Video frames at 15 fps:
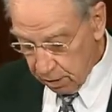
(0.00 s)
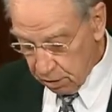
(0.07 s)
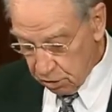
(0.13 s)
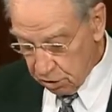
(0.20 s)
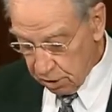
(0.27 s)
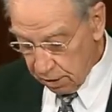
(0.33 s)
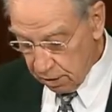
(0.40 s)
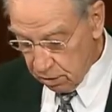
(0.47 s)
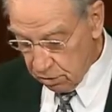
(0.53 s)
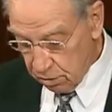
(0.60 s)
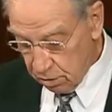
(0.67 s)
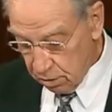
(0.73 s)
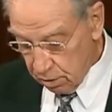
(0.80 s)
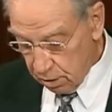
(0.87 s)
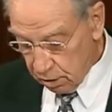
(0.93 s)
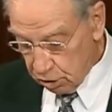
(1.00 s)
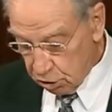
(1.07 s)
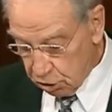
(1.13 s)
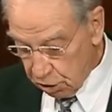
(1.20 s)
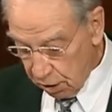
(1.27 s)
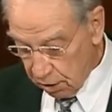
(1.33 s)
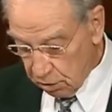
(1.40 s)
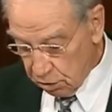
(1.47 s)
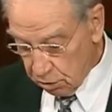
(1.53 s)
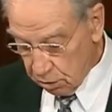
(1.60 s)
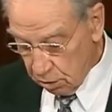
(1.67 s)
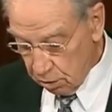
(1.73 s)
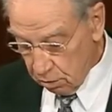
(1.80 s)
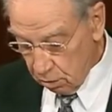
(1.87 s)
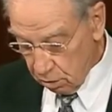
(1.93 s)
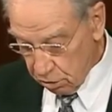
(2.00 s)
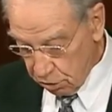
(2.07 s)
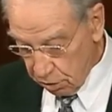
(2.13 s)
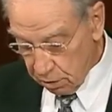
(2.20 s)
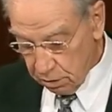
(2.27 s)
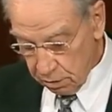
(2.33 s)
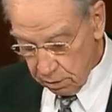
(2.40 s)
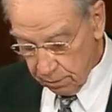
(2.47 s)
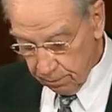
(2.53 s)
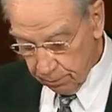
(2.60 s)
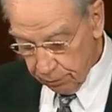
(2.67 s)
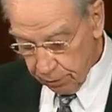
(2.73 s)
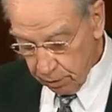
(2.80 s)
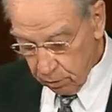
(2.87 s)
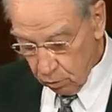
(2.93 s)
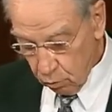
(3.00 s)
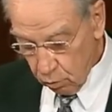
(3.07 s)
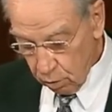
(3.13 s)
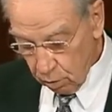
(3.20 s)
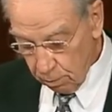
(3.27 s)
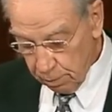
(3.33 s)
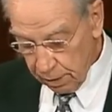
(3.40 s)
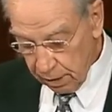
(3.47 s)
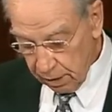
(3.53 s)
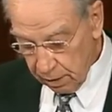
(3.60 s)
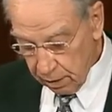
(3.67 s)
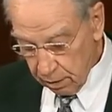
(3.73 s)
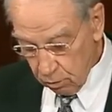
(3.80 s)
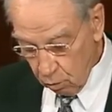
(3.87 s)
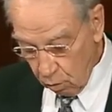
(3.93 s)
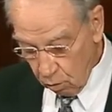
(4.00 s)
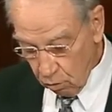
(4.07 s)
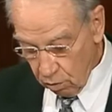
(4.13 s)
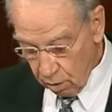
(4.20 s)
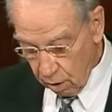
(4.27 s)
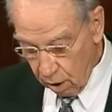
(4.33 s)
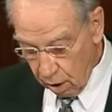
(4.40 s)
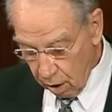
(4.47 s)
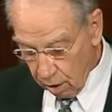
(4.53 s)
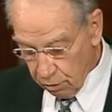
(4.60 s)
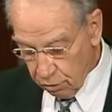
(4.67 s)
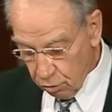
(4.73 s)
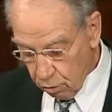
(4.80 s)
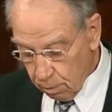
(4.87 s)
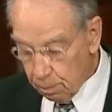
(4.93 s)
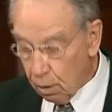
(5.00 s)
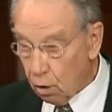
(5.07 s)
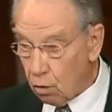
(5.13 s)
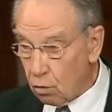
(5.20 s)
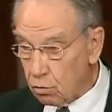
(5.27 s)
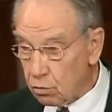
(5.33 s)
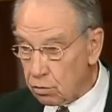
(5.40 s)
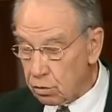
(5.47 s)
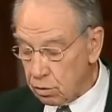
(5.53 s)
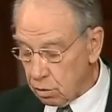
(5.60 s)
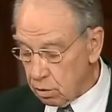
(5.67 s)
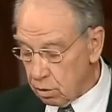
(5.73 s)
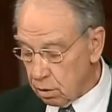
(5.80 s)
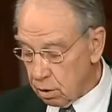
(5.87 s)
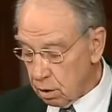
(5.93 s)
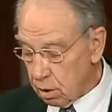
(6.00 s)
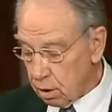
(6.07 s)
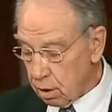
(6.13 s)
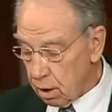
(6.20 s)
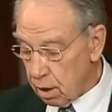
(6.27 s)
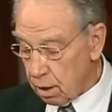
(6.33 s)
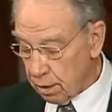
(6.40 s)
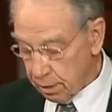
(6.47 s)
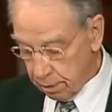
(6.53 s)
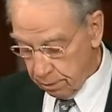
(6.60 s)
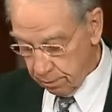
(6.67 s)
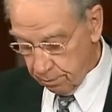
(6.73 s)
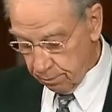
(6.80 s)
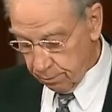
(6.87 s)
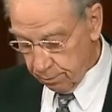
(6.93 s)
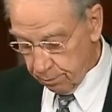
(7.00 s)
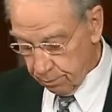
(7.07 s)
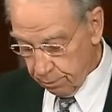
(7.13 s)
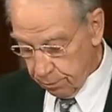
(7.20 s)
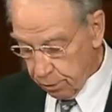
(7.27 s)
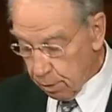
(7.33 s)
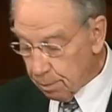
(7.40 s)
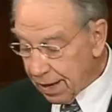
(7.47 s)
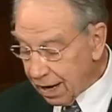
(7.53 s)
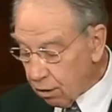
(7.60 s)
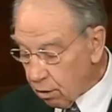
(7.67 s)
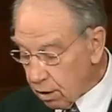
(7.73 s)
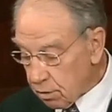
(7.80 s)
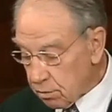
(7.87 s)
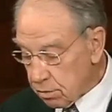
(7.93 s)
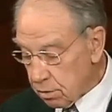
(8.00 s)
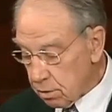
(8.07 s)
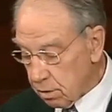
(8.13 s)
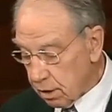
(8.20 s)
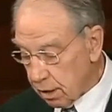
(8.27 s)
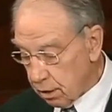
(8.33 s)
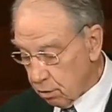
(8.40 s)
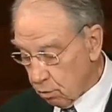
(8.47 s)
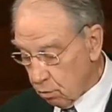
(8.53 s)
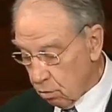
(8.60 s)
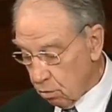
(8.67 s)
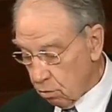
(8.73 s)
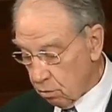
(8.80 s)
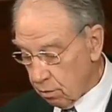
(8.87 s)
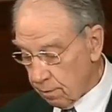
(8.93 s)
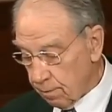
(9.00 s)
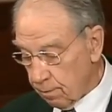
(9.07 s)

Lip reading: says Judge Gorsuch will be, quote, hard to oppose on the merits, end of quote.